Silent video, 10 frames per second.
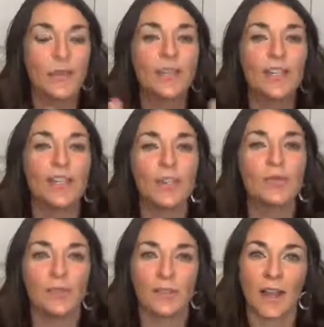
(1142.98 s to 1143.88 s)
don't think
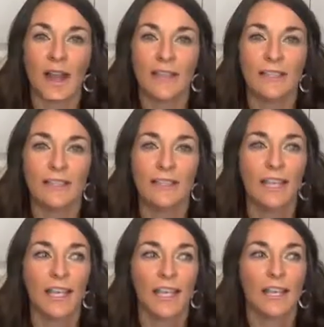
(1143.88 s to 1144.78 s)
you realize
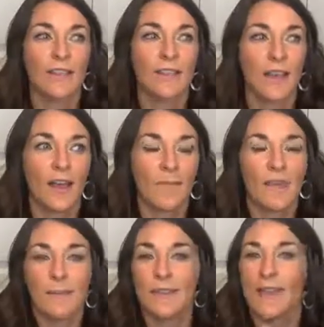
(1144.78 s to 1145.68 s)

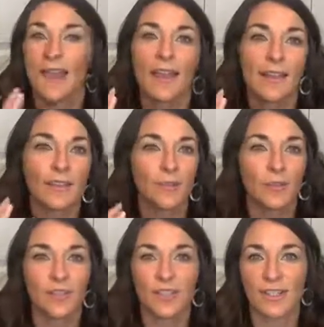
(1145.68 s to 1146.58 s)
maybe the angst
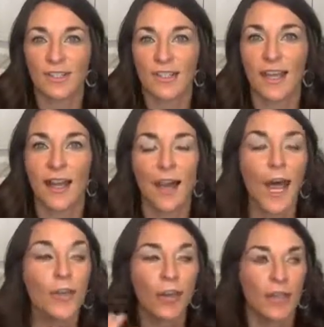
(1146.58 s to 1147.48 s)
or just
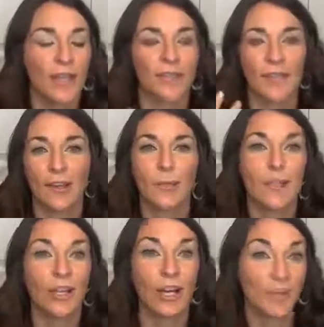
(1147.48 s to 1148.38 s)
other things that could
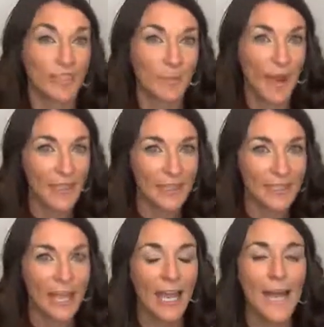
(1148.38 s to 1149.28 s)
be caused by
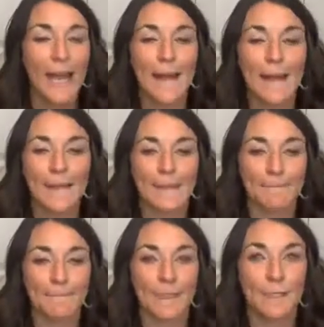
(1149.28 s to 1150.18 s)
it
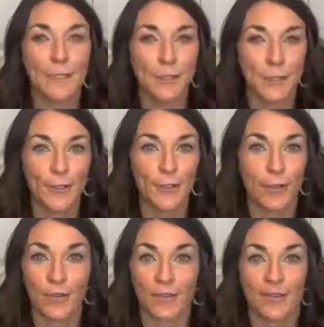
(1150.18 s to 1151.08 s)
until,
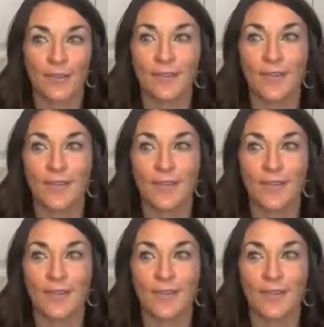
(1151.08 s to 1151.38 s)
or the